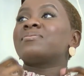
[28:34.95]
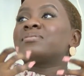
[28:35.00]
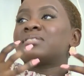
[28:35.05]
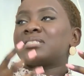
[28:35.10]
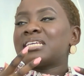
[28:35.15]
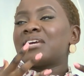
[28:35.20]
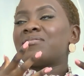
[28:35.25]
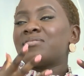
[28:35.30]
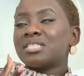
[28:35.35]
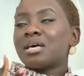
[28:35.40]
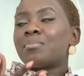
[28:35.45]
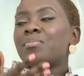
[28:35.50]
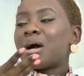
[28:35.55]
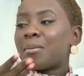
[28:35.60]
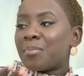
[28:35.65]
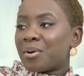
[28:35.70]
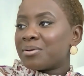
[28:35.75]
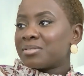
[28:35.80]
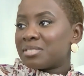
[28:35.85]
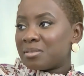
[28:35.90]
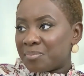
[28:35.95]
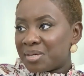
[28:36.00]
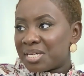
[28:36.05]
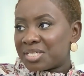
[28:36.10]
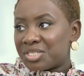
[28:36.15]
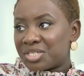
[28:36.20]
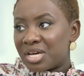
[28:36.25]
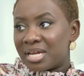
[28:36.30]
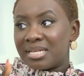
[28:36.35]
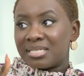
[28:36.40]
say for example, I post a
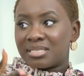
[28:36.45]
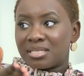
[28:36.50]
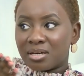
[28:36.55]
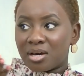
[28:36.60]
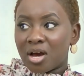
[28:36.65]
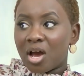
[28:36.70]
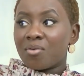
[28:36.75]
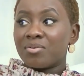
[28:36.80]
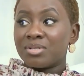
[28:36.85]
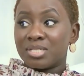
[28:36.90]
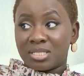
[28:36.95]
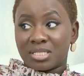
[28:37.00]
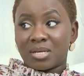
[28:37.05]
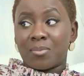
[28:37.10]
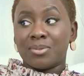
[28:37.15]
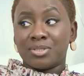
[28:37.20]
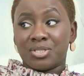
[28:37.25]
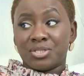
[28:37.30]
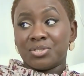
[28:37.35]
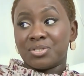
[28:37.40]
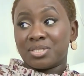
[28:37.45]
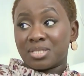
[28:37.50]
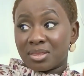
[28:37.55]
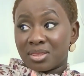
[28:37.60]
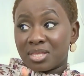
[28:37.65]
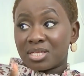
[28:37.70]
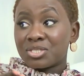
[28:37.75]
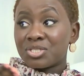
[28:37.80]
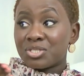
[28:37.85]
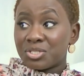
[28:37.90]
picture and it's encouraging someone to do
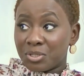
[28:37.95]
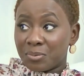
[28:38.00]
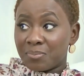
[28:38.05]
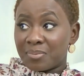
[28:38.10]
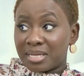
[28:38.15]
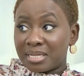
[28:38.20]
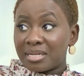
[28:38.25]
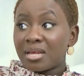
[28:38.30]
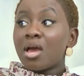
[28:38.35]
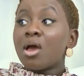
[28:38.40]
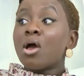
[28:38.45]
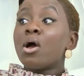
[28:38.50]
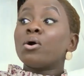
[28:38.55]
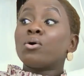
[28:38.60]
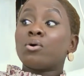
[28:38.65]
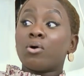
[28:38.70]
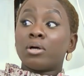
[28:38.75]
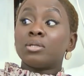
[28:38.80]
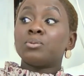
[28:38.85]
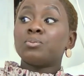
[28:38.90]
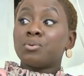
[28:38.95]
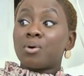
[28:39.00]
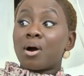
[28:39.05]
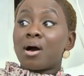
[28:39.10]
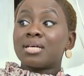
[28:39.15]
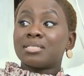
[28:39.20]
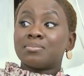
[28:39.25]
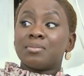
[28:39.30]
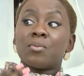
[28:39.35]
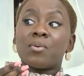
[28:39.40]
something stupid, God will
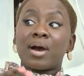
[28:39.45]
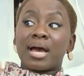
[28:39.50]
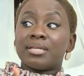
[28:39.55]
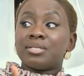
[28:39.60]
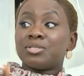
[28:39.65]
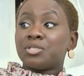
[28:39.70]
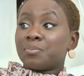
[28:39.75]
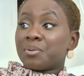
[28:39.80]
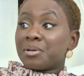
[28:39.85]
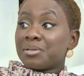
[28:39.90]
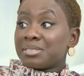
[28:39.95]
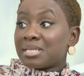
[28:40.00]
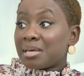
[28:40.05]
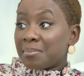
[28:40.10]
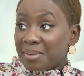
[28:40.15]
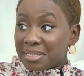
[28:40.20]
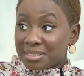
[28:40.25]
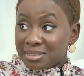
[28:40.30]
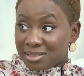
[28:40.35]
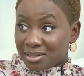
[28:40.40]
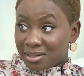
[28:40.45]
ask me, why did you post that picture?